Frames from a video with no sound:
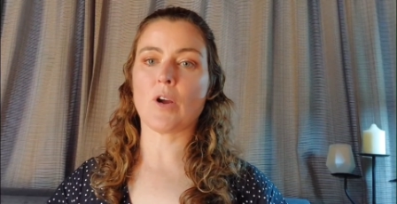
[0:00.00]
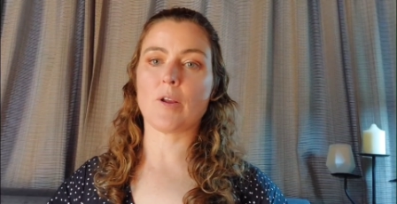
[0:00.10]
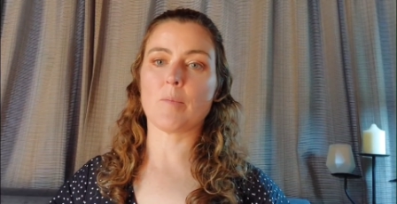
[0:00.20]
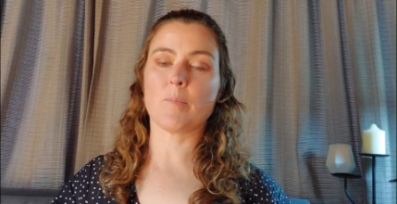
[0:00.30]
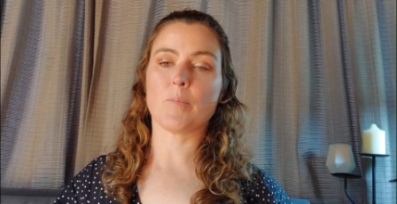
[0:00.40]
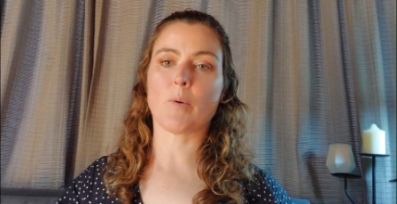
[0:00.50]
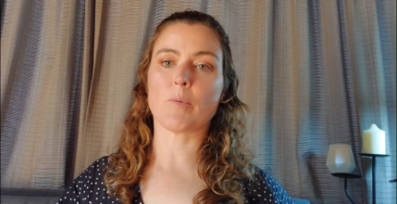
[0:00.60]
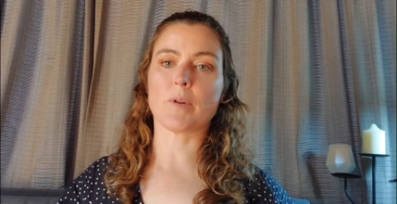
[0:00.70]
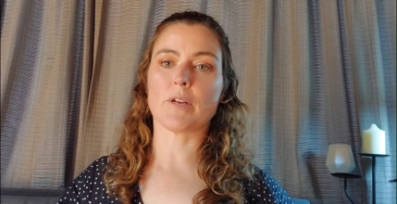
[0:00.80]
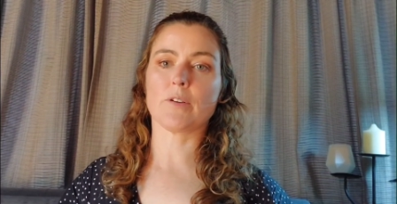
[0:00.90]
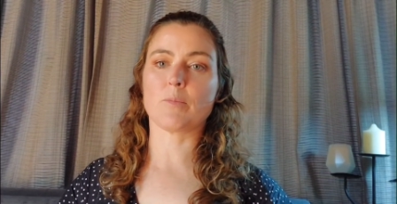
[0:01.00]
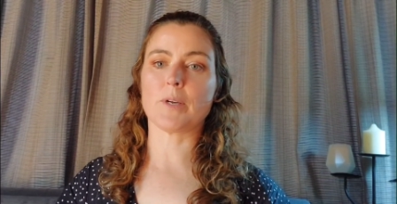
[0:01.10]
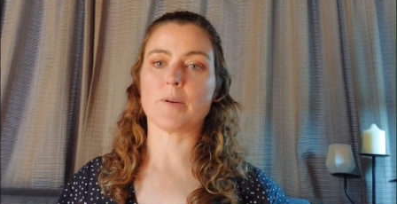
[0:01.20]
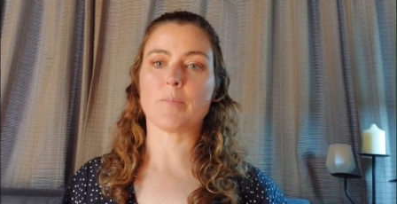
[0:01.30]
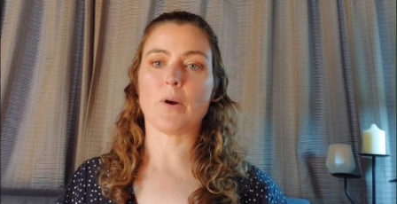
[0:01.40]
I'm probably a little
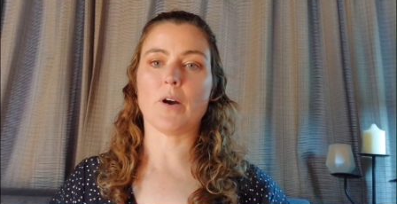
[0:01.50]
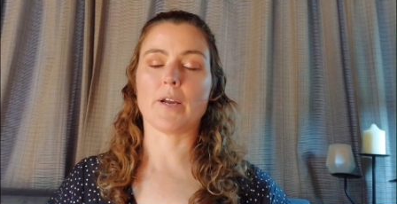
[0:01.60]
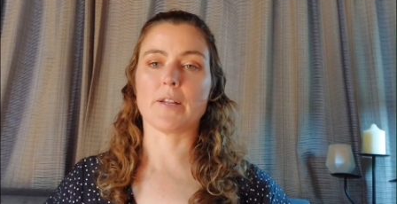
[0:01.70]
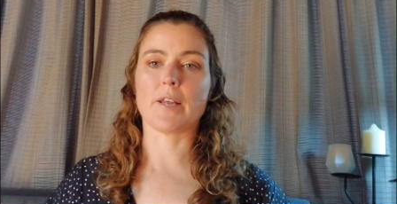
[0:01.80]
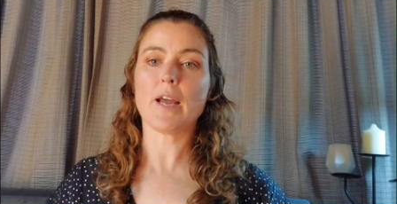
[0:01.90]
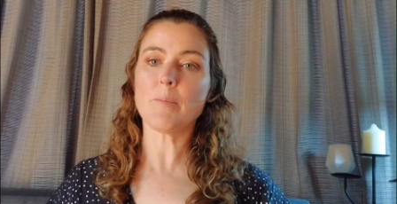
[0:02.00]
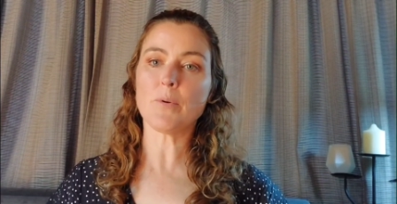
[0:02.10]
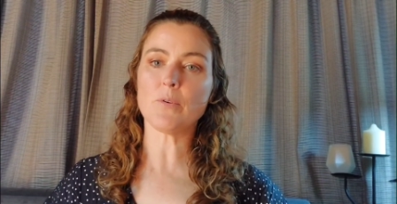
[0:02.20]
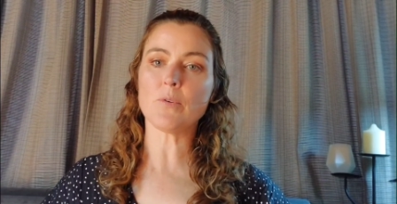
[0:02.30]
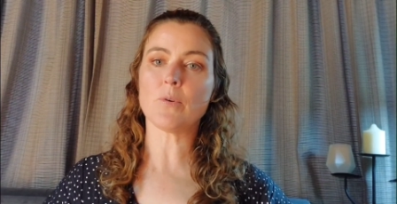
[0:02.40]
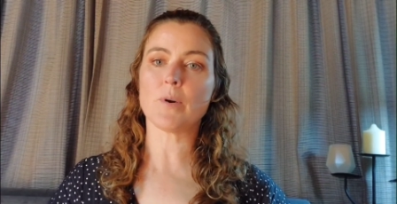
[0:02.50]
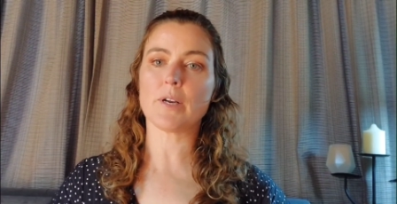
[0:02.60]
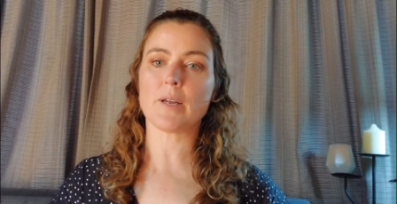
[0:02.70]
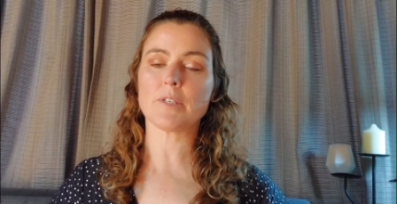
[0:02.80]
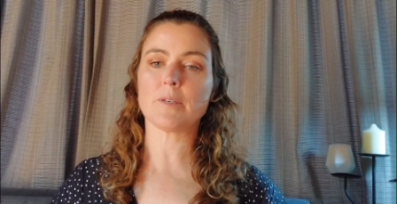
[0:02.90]
bit behind the eight ball when
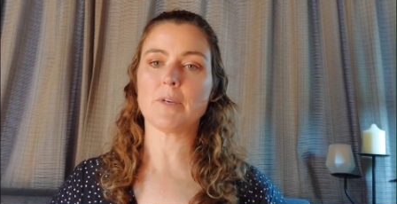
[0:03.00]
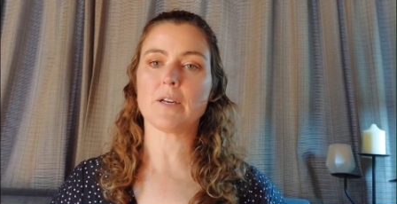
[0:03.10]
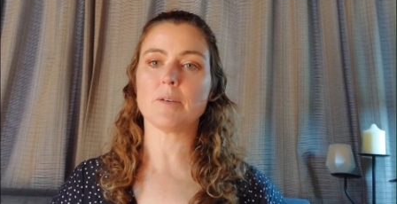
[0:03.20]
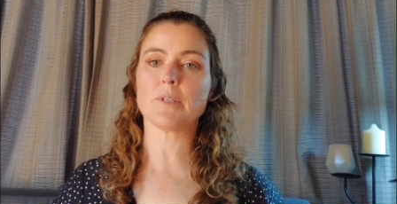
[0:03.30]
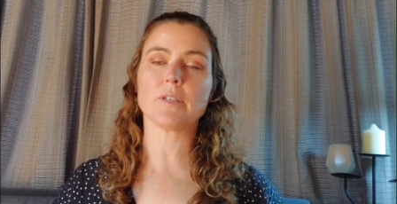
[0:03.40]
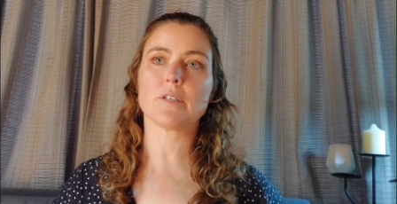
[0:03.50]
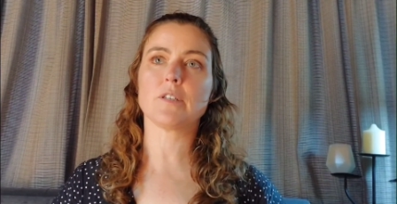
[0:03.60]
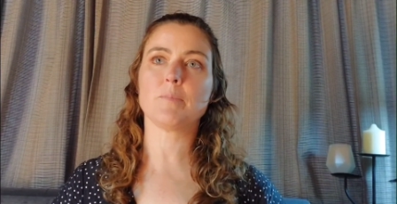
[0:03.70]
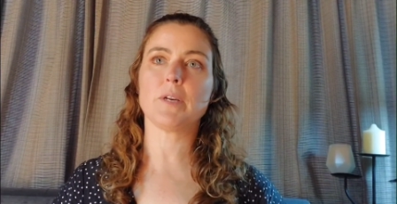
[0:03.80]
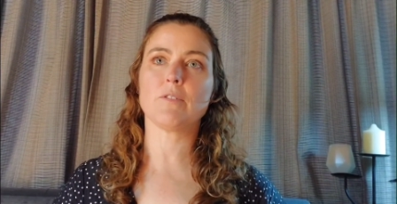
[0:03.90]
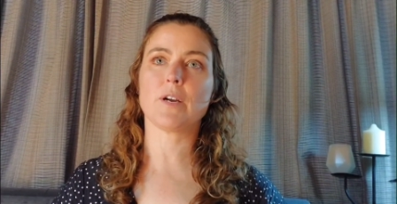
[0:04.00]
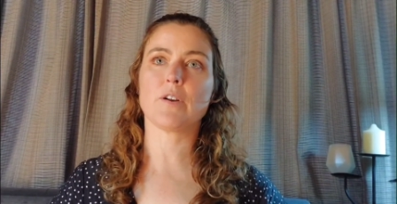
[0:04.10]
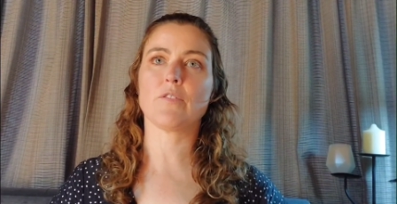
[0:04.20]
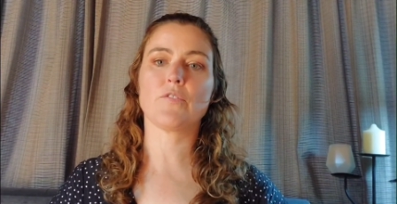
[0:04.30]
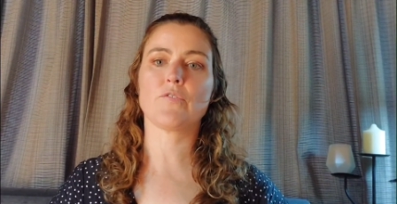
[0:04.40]
it comes to MAC lipsticks. They've been
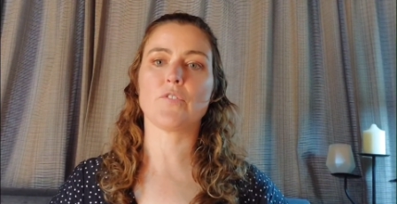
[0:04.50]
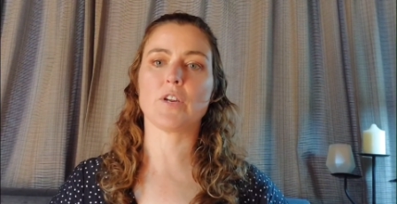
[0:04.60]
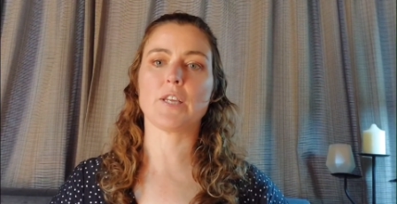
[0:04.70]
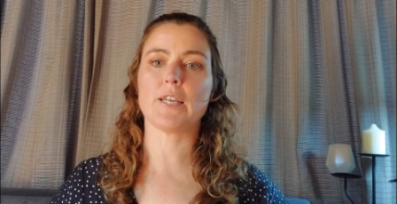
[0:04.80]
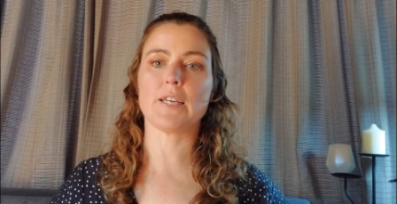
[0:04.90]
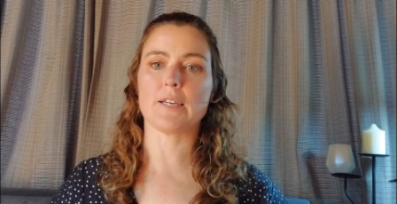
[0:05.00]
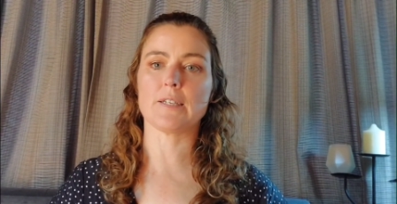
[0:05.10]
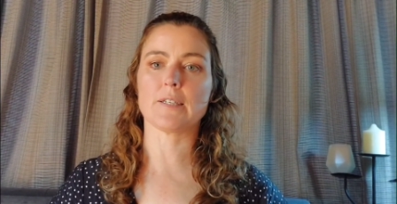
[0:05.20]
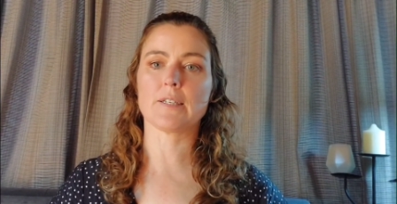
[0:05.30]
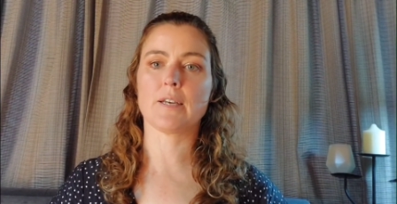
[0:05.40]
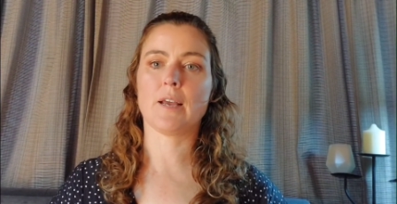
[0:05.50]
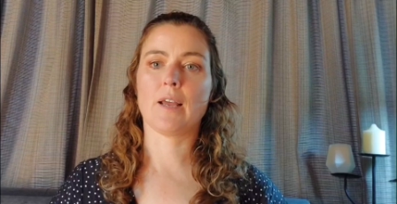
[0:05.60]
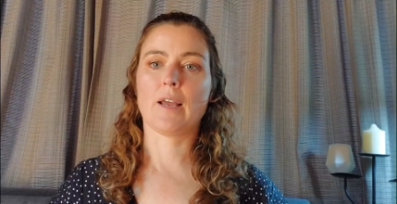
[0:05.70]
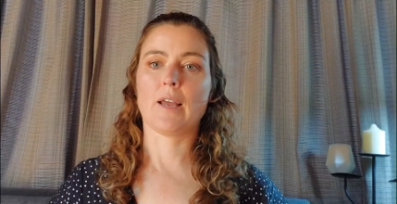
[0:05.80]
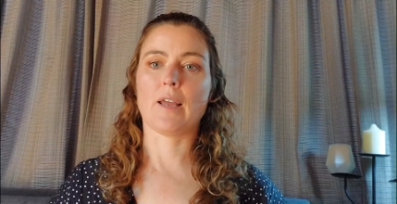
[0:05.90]
around for years
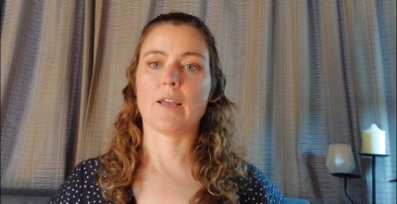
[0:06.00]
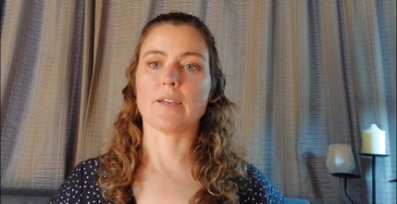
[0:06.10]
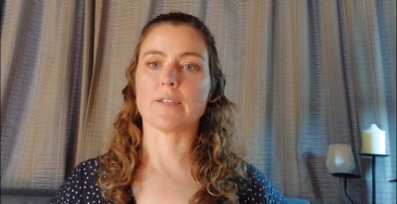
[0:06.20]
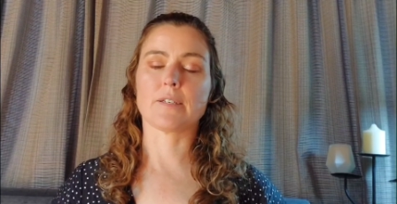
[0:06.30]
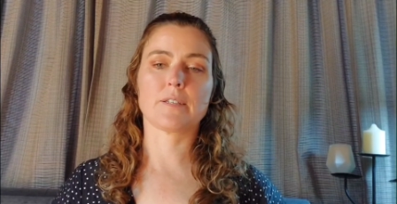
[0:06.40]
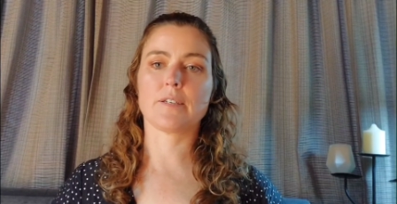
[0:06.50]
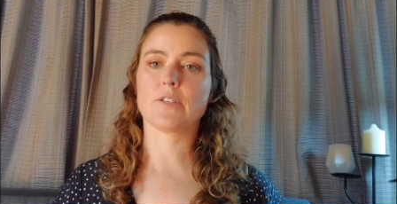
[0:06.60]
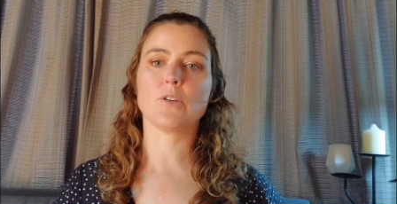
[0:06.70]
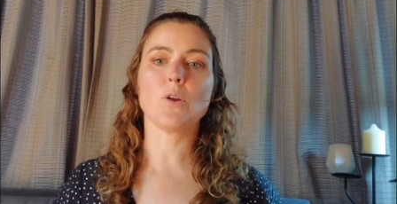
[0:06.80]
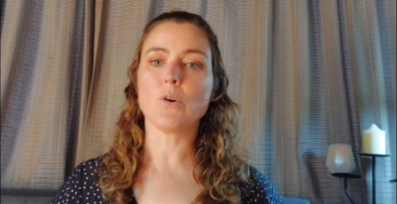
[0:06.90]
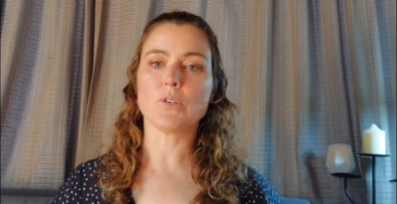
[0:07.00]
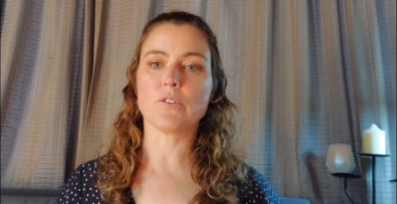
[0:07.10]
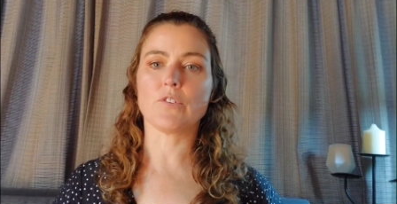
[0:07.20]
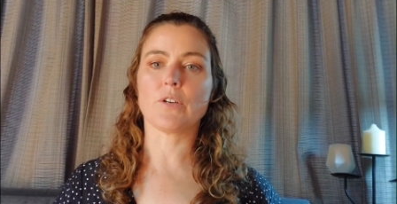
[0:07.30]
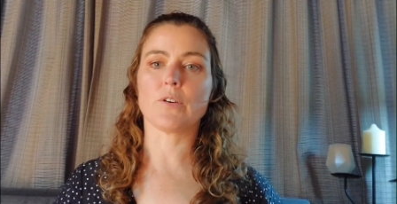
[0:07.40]
and there's
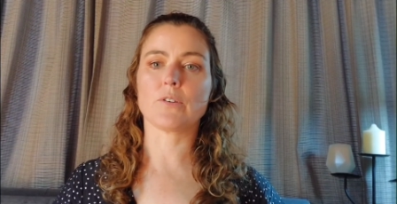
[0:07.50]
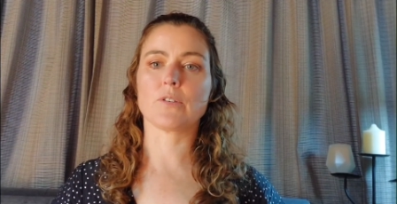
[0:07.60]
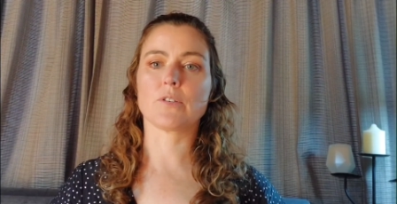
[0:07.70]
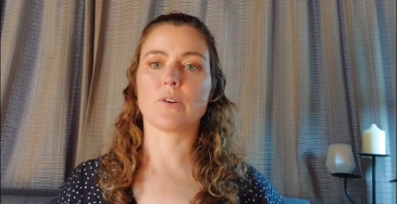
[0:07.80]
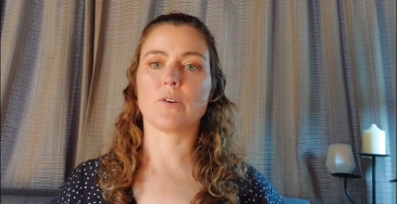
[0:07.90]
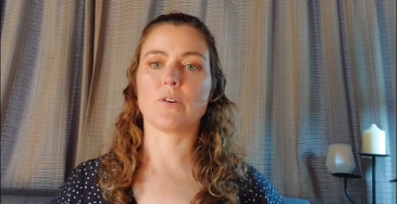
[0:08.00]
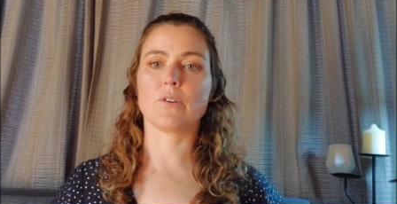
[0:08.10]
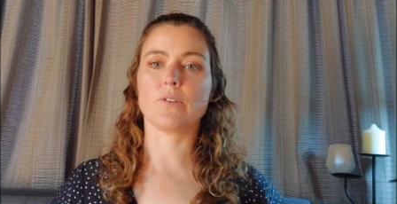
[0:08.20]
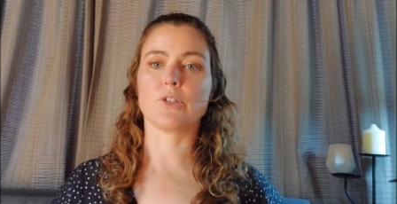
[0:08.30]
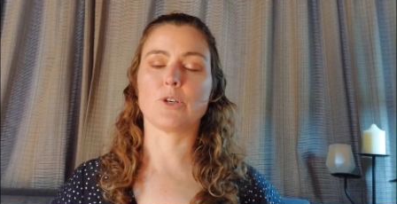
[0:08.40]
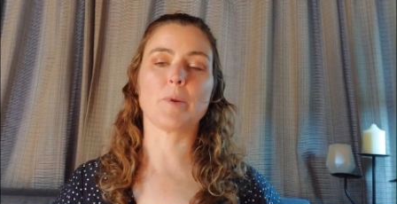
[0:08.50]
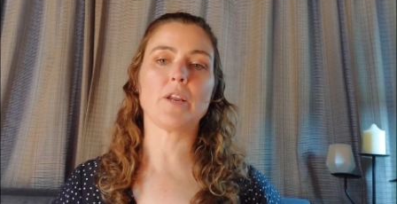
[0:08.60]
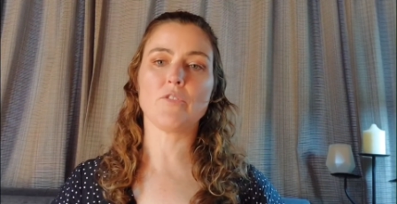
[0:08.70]
loads of videos on YouTube.